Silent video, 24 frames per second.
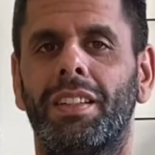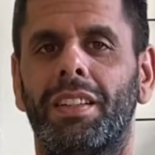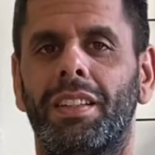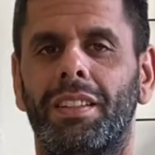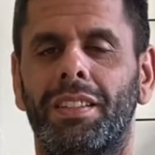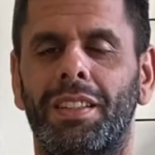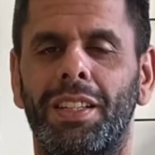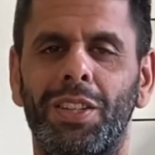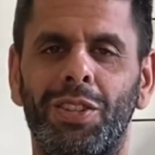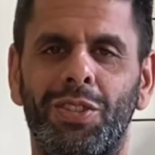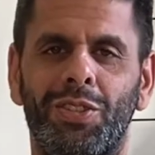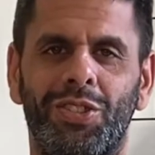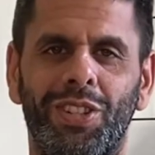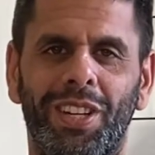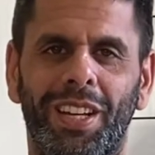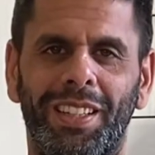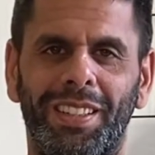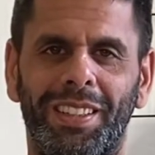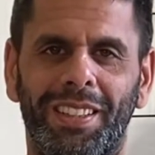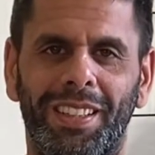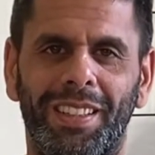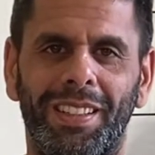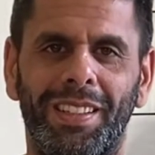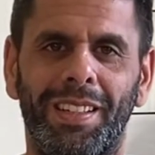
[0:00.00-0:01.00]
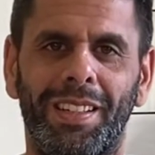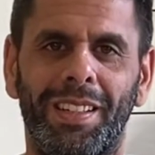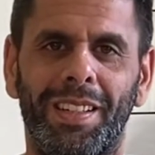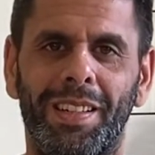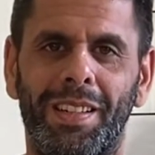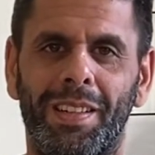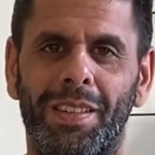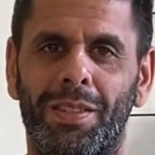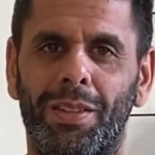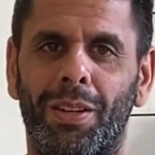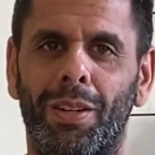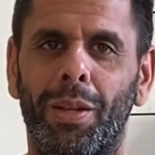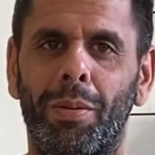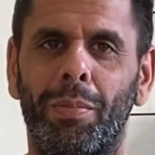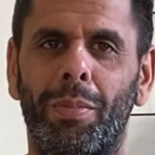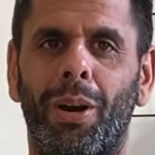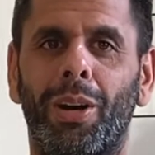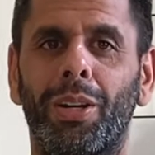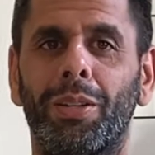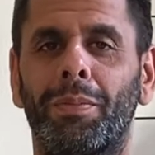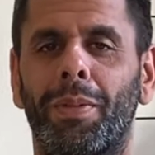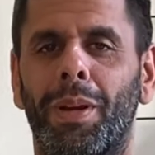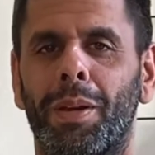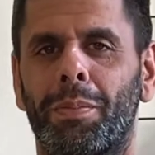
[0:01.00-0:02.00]
This channel is all
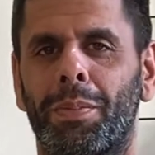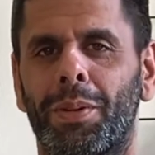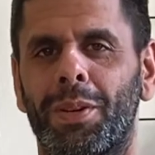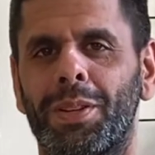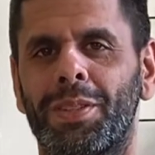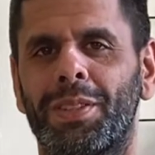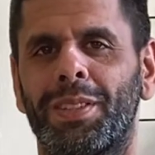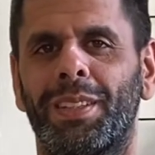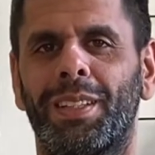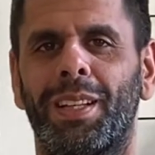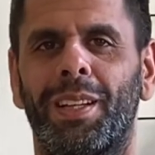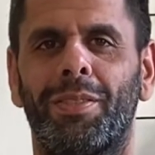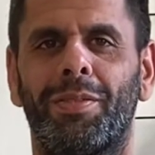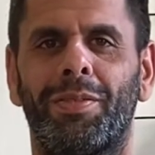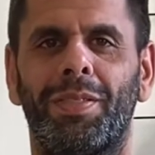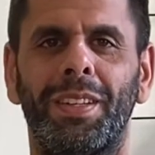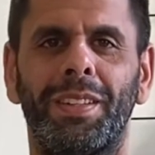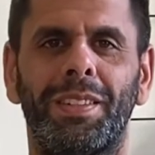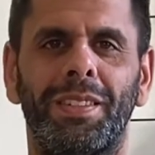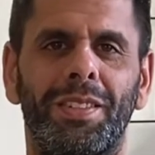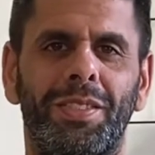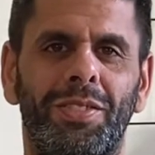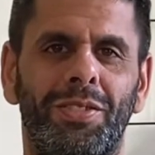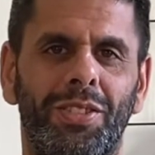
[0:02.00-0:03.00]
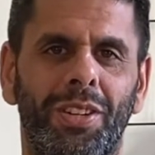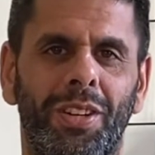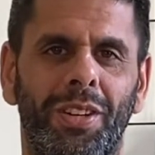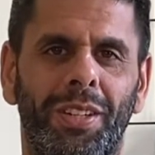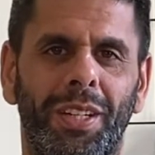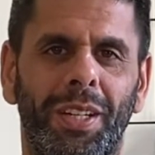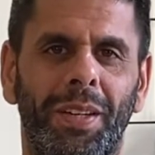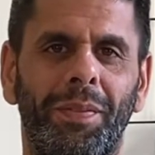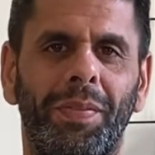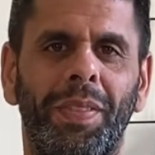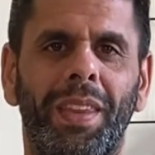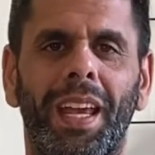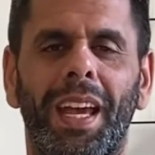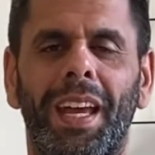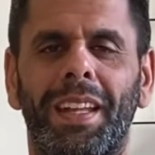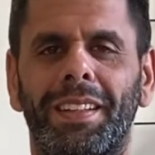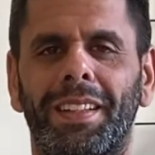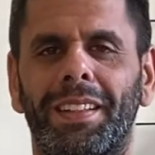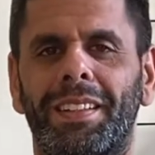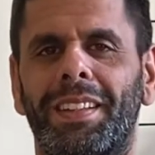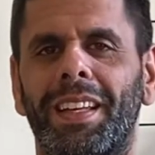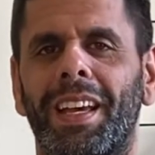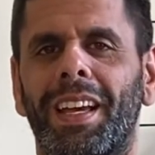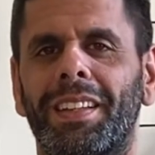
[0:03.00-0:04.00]
about my personal fitness journey and
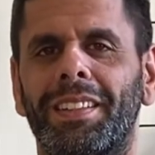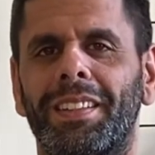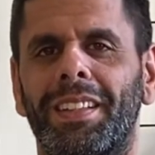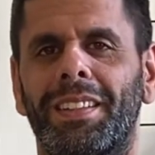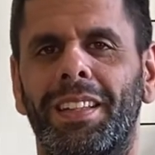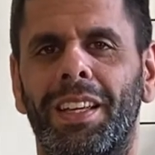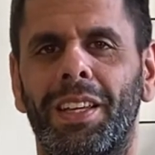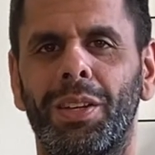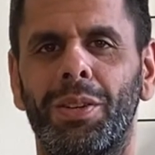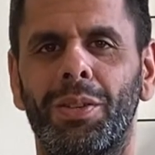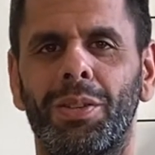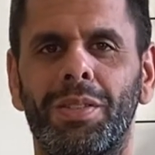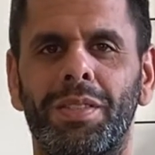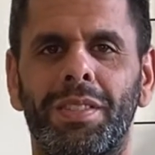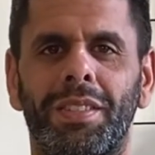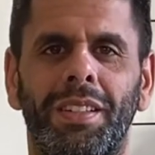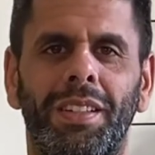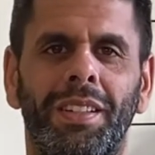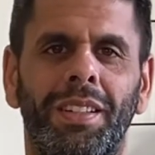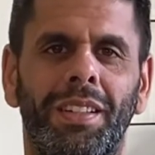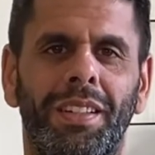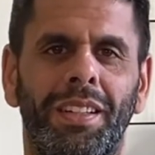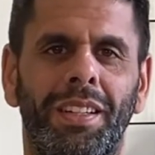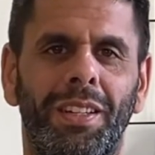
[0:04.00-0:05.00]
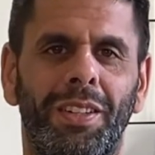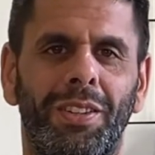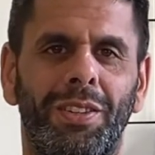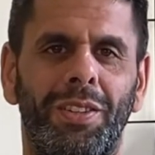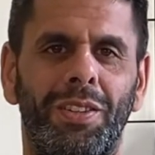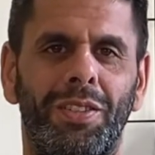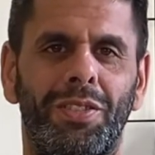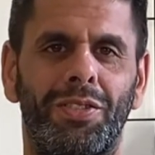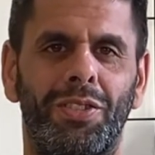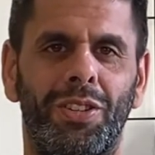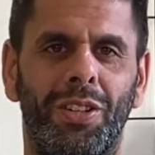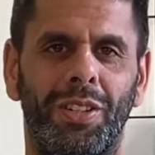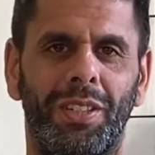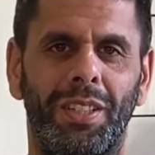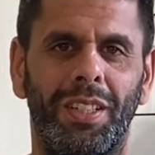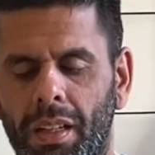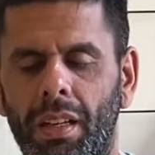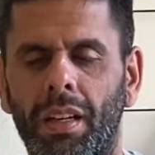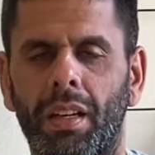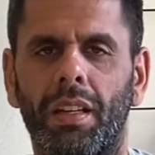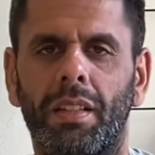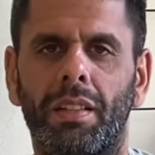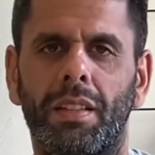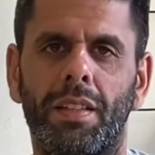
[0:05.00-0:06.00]
the tech that I use in this journey.
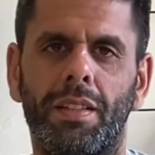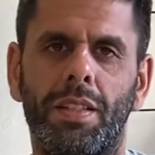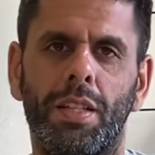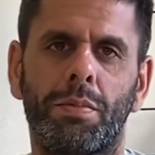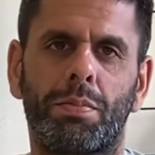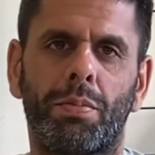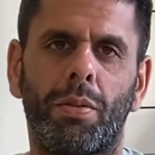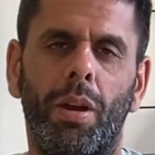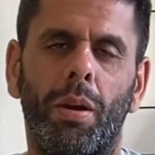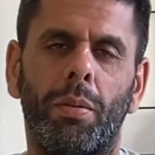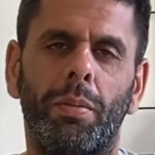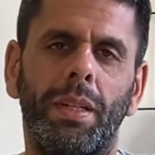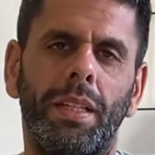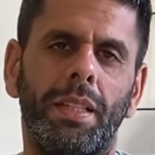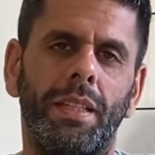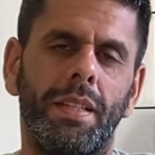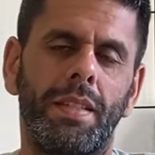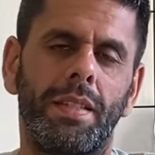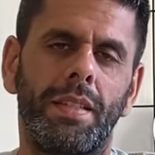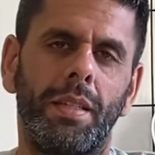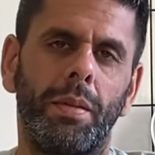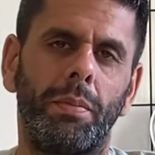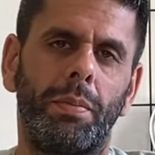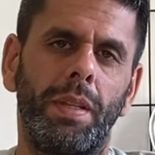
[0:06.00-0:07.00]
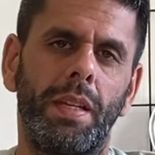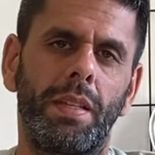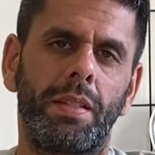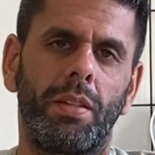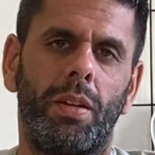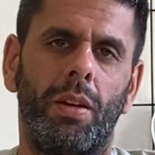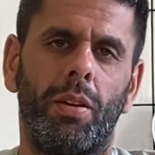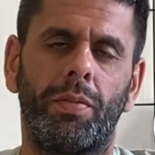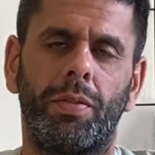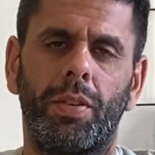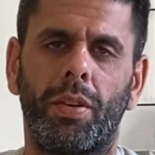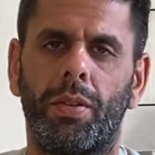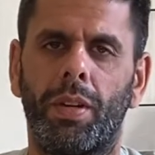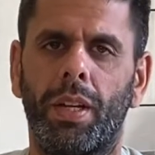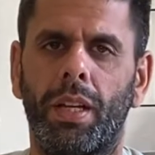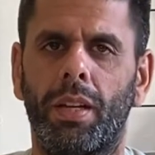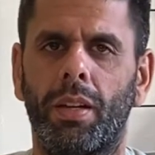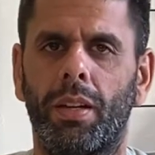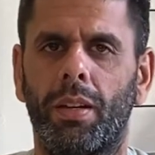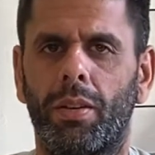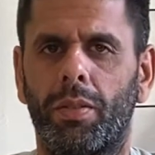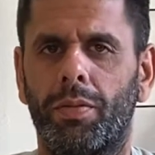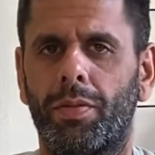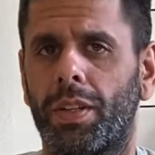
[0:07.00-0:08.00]
This is probably the simplest
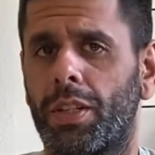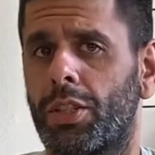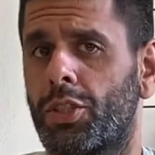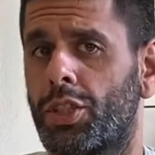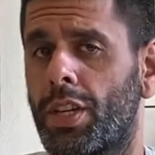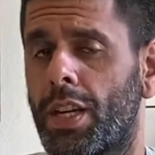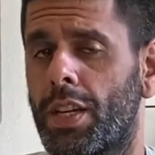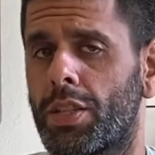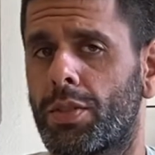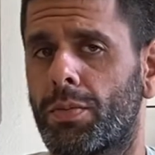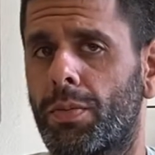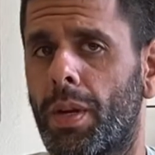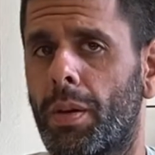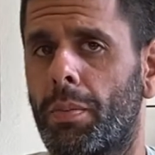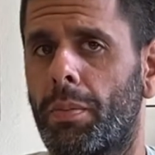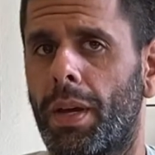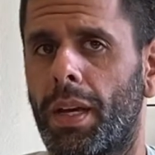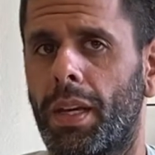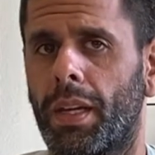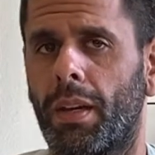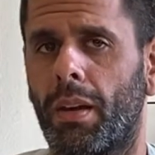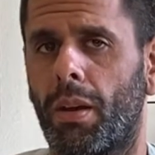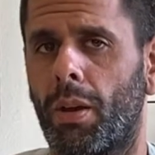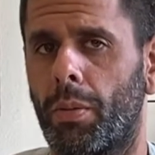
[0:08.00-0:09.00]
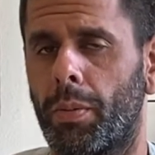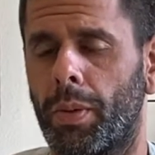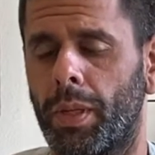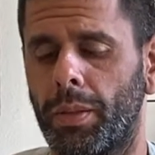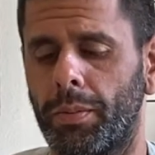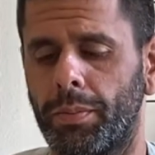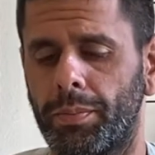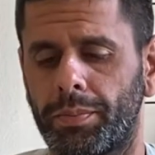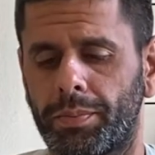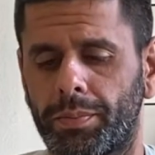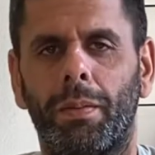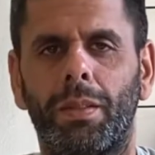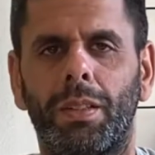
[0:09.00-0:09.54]
offering of a chest strap by Garmin.